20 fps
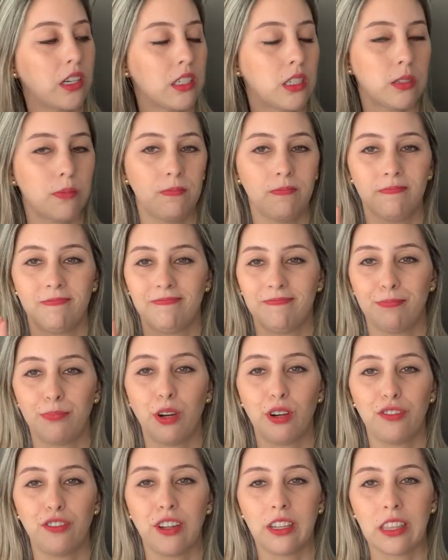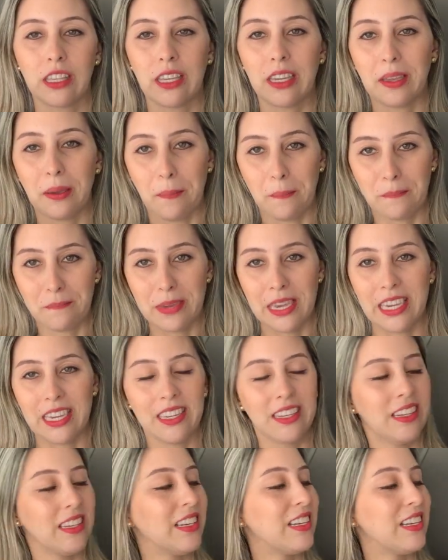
is perfectly me.